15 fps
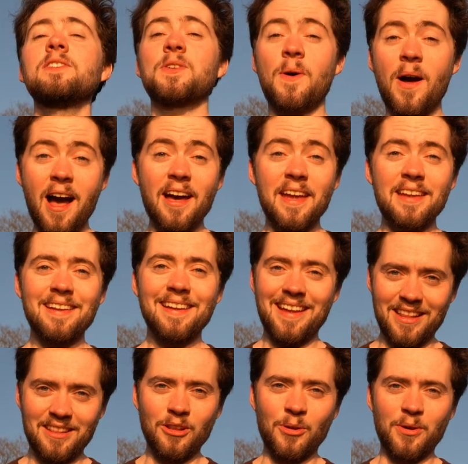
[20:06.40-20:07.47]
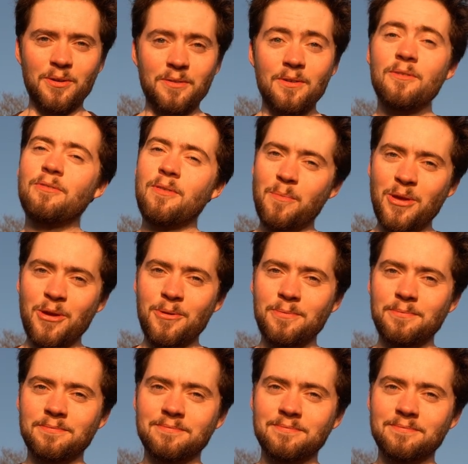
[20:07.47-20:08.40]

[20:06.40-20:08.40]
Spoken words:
so I can learn from you.